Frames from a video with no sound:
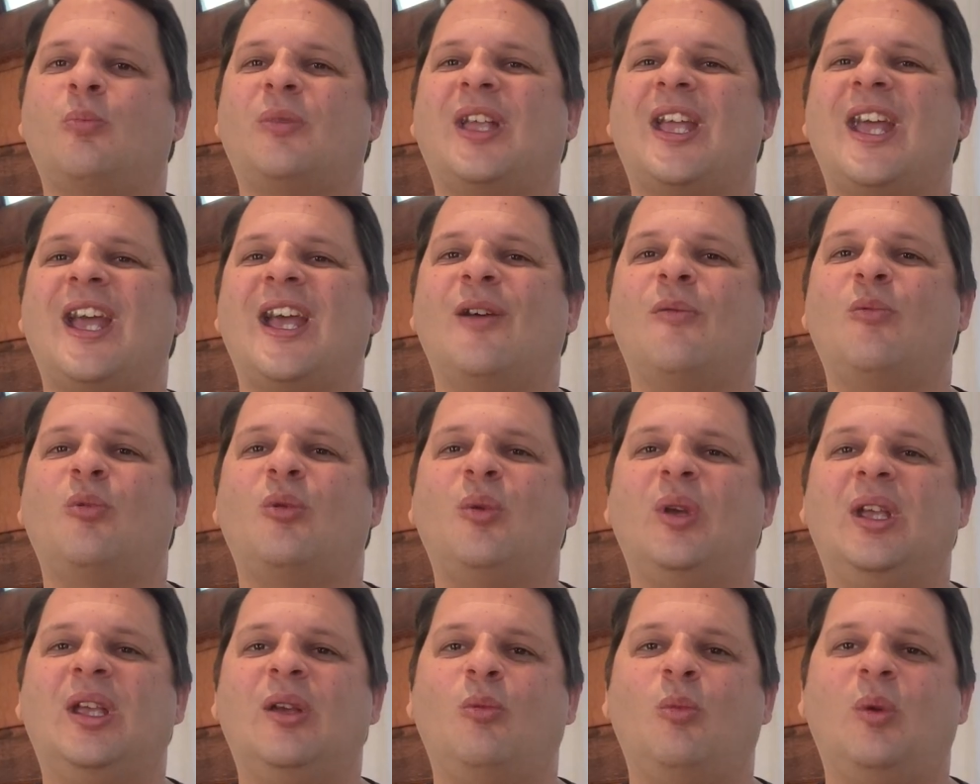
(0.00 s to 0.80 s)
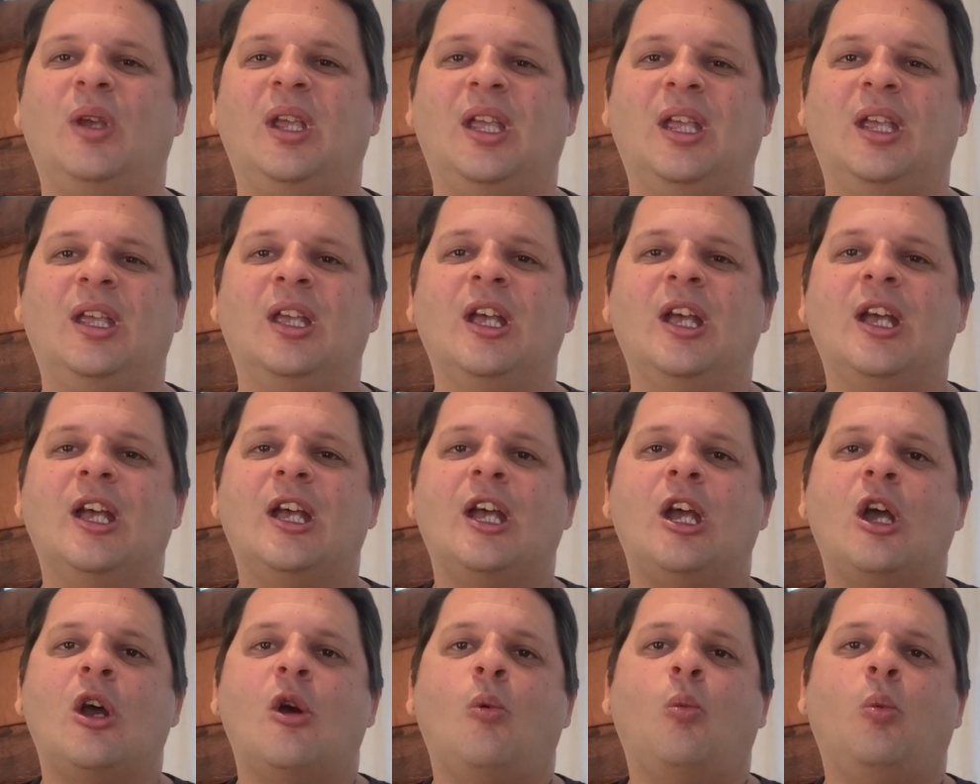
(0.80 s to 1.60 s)
Okay,
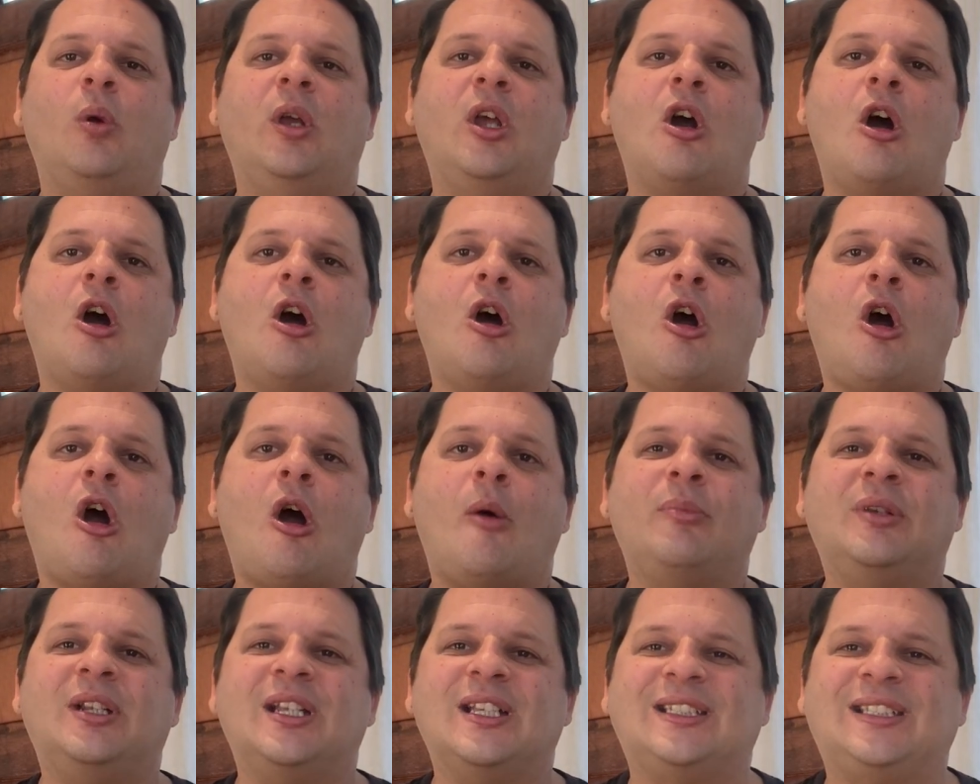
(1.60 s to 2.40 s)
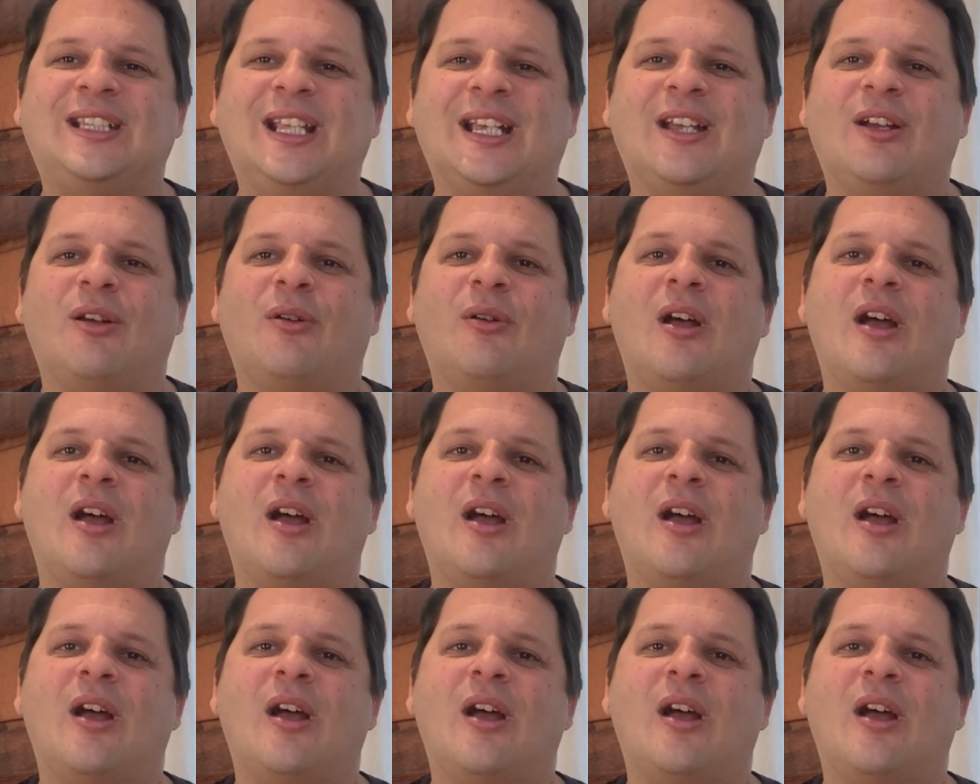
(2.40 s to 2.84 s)
we are omnistic